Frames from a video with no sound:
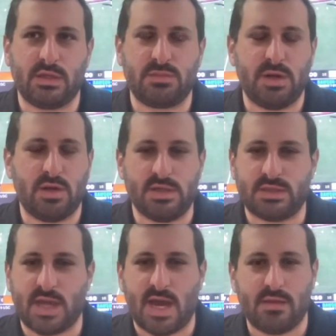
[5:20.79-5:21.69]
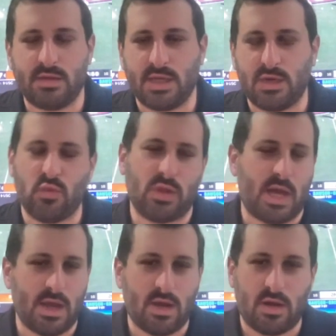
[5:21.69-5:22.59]
experienced guy that they could
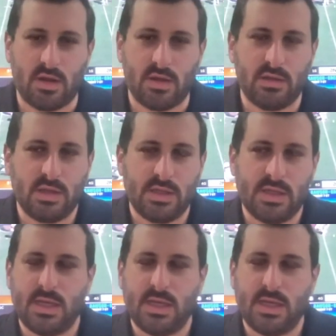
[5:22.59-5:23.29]
rely on